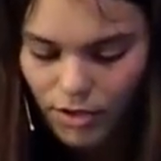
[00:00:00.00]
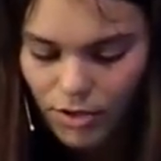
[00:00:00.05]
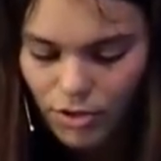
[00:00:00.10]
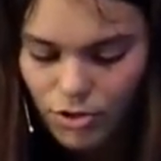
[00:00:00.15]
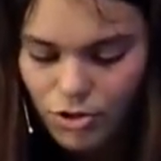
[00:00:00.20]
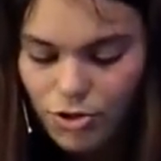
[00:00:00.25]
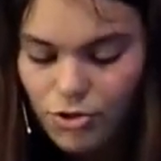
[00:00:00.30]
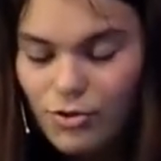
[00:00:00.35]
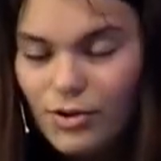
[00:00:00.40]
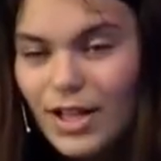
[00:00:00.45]

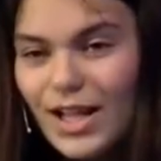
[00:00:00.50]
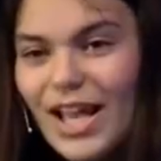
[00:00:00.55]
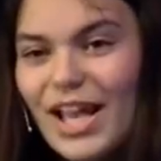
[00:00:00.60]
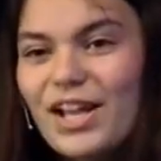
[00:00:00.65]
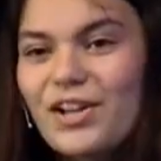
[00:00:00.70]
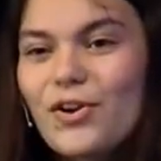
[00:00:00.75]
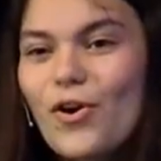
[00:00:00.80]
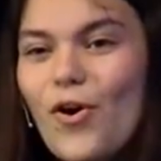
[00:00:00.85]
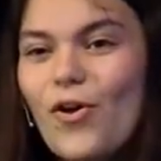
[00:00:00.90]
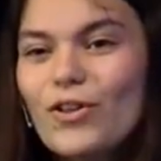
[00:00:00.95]
Shooting a
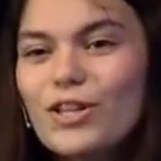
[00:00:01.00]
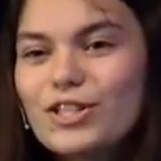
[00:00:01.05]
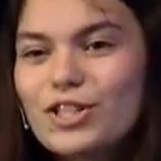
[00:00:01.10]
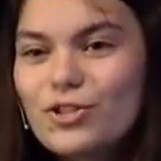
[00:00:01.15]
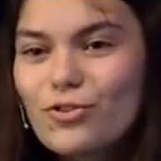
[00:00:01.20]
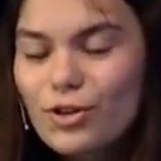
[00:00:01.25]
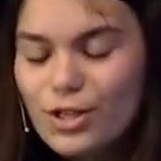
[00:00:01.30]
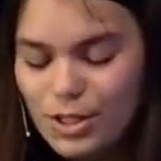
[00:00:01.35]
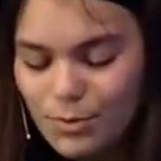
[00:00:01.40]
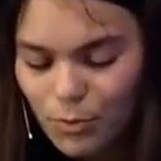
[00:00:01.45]
goal into
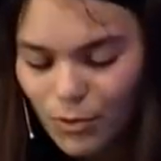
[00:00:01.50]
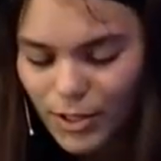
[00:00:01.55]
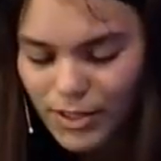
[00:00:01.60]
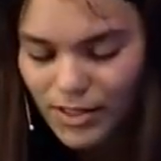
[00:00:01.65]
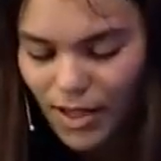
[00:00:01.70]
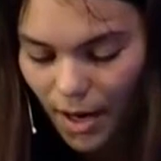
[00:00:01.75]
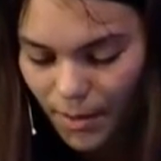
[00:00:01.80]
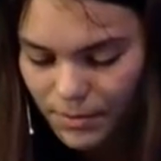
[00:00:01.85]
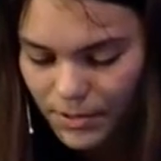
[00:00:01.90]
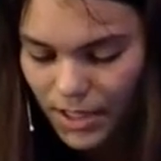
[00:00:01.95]
your sports
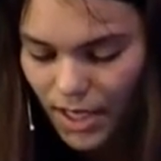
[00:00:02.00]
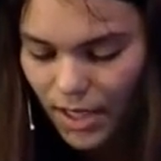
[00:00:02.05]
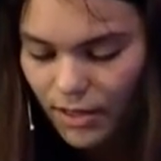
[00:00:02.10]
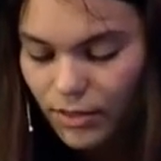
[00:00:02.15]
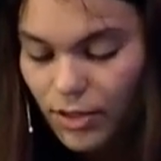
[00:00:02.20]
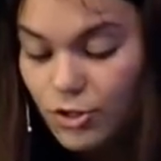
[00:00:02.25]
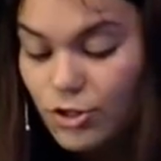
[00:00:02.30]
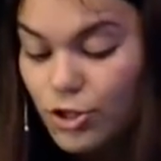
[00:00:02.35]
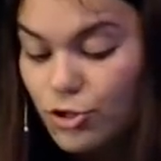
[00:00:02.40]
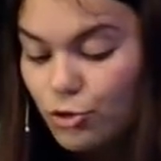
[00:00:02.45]
update,
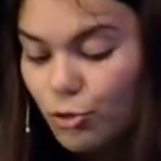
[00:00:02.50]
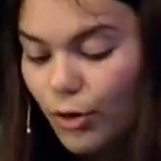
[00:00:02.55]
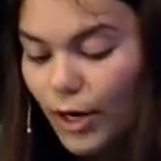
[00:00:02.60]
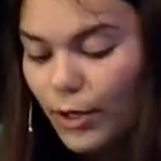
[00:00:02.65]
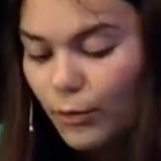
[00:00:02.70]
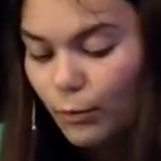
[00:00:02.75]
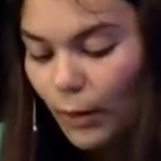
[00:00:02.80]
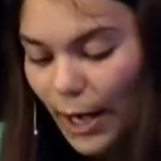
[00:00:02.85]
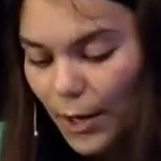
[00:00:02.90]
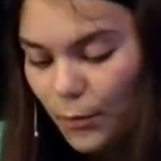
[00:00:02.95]
the
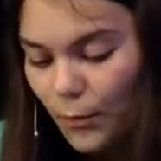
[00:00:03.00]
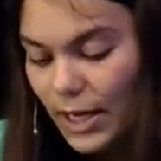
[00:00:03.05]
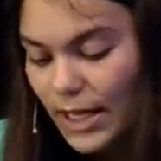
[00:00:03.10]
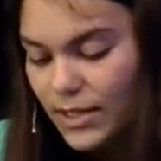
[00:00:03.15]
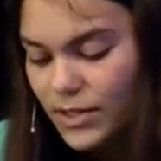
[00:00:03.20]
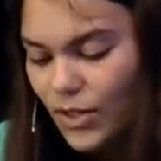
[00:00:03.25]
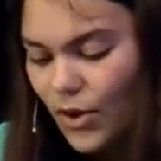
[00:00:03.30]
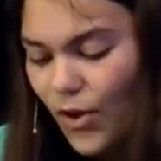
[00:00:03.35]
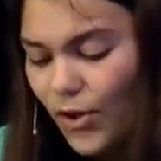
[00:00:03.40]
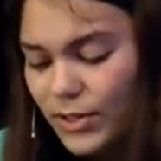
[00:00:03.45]
Detroit Red
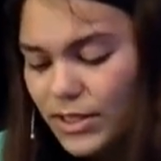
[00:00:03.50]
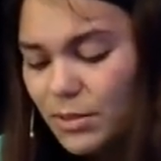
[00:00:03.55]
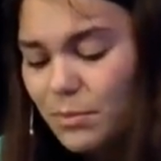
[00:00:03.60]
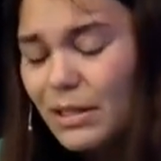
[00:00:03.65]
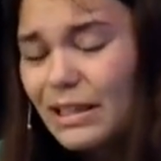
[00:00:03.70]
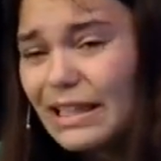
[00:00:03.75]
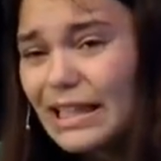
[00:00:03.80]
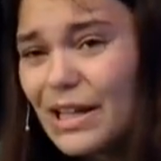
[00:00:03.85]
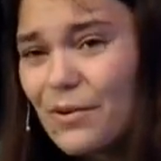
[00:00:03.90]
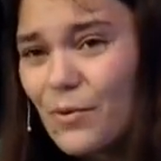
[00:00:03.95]
Wings
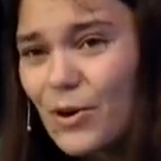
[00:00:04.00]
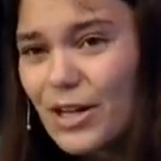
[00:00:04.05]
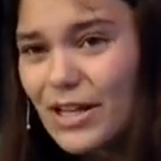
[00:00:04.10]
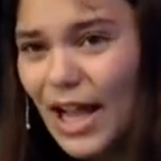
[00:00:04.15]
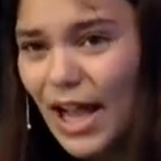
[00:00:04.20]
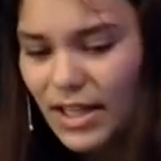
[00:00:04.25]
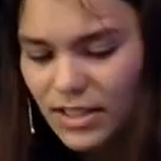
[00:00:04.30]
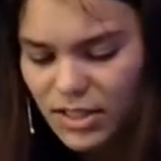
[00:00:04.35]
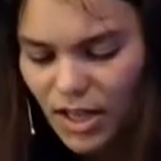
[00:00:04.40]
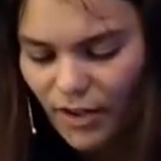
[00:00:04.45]
ultimately were
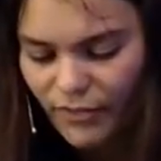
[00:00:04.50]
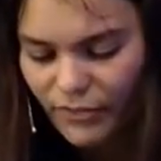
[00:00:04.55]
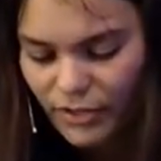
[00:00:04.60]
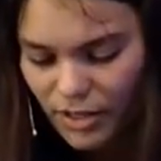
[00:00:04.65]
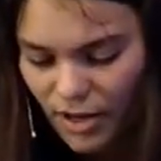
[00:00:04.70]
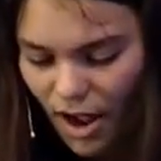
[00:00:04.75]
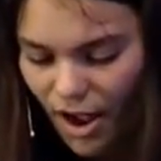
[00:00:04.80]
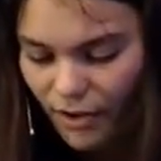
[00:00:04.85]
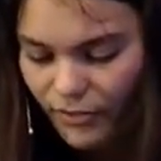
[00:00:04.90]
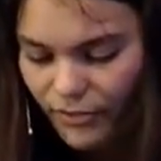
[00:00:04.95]
not tough
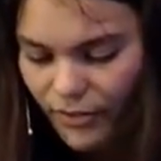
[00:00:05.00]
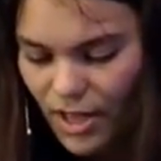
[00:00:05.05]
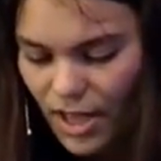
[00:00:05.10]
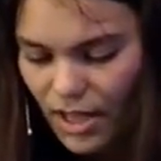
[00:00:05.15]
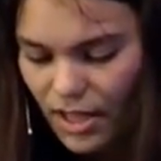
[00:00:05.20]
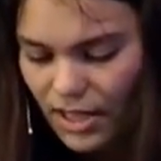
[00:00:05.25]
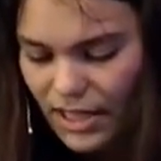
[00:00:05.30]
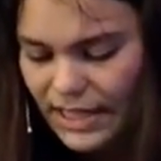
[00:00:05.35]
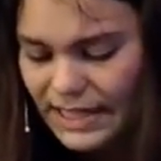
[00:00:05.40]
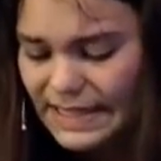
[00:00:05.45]
enough.
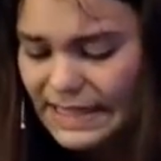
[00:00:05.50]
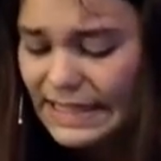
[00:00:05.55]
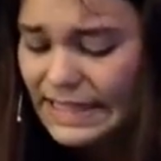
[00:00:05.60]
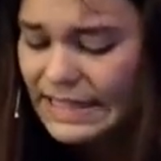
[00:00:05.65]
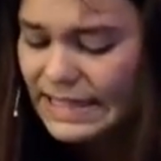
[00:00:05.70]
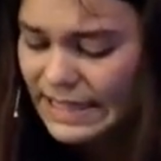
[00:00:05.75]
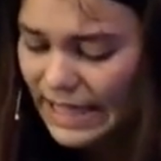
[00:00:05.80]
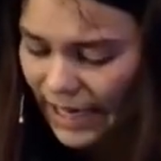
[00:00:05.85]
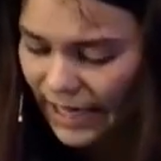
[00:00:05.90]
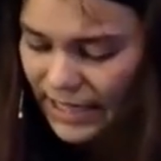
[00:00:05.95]
It's the
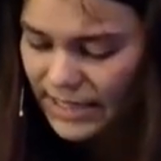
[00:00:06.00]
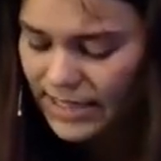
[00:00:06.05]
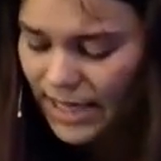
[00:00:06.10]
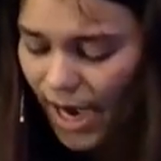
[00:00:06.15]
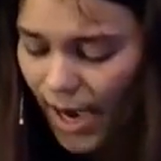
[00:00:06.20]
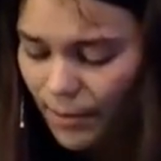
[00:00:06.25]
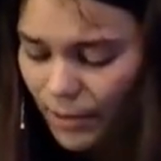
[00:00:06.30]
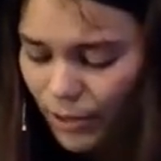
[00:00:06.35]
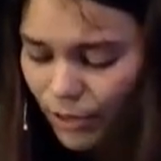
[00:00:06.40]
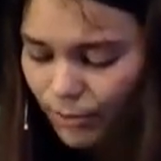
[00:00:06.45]
second
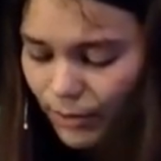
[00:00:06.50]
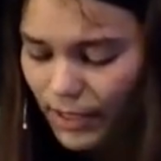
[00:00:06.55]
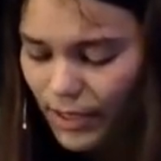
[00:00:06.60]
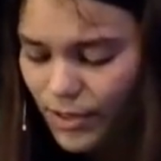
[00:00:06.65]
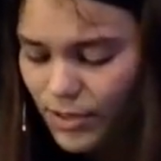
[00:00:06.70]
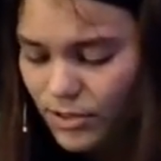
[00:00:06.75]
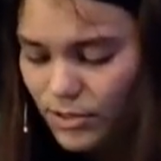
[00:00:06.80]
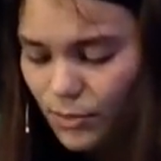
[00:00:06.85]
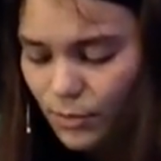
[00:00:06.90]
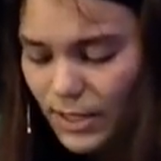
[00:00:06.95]
time in 3
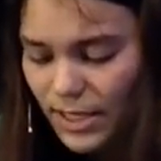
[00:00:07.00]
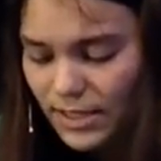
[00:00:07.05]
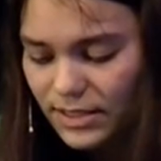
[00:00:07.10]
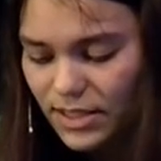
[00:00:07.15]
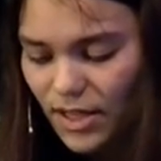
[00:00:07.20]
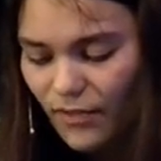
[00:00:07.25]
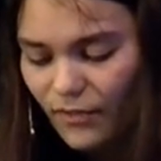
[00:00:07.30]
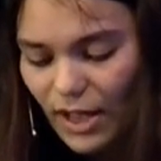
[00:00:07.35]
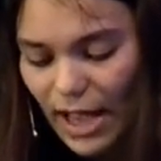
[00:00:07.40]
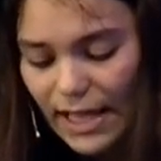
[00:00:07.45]
years the Wings
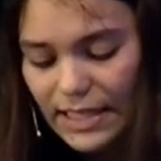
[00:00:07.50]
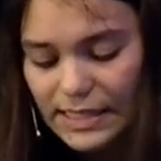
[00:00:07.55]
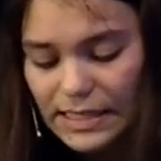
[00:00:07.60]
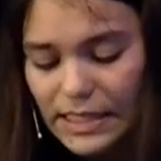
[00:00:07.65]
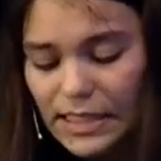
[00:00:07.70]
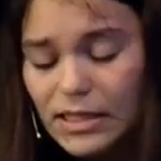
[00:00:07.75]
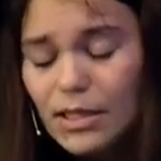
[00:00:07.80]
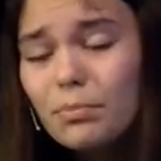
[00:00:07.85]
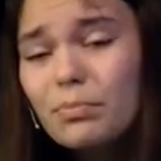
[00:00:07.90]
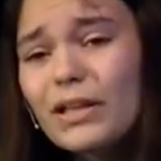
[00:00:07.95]
have
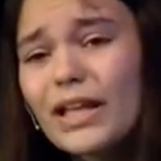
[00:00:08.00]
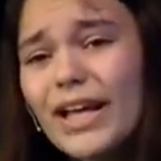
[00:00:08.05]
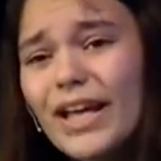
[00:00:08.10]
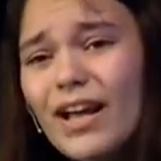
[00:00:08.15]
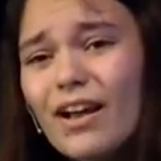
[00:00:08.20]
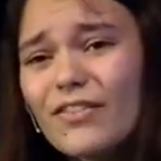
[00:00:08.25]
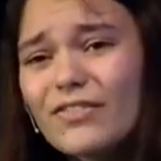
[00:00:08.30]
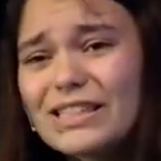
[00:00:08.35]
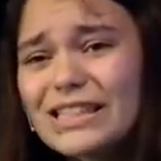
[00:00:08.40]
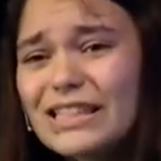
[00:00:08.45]
exited the
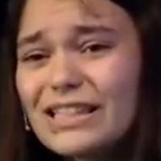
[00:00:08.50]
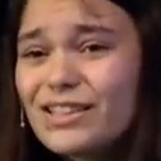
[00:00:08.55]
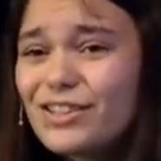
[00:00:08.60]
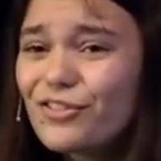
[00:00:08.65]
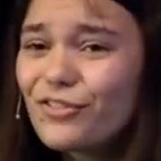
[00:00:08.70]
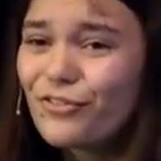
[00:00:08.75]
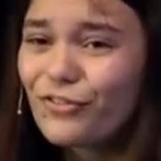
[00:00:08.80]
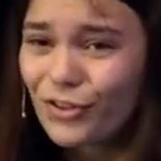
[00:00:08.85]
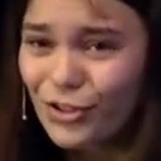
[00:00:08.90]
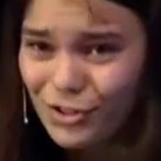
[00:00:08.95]
playoffs in
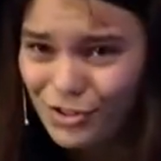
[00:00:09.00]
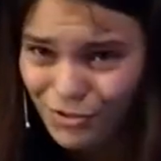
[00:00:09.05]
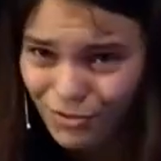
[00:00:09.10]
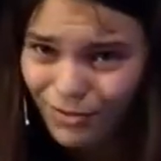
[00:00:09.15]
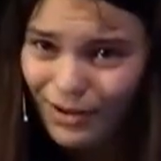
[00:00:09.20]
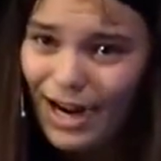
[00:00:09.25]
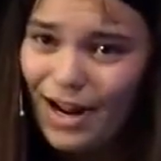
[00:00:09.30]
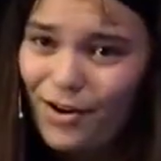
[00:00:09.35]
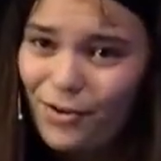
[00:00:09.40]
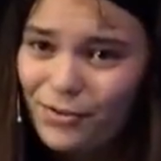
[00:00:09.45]
the first
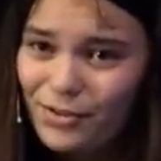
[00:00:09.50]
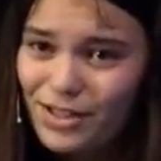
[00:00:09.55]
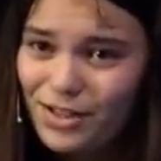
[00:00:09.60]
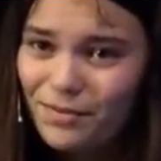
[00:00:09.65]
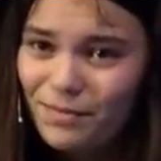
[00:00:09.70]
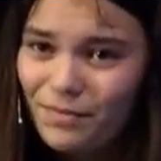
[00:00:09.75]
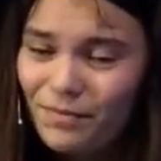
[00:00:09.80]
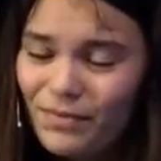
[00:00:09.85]
round.